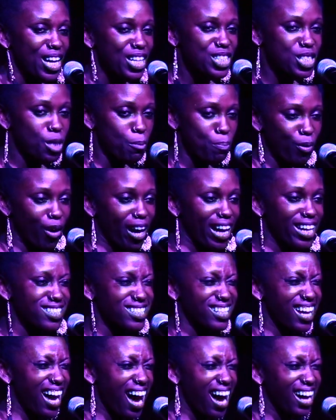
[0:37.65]
to praise
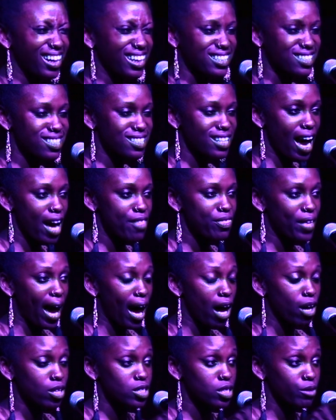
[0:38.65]
God inside the
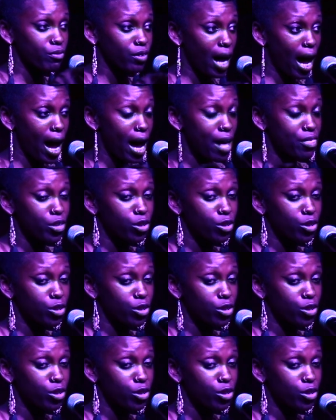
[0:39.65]
house of God,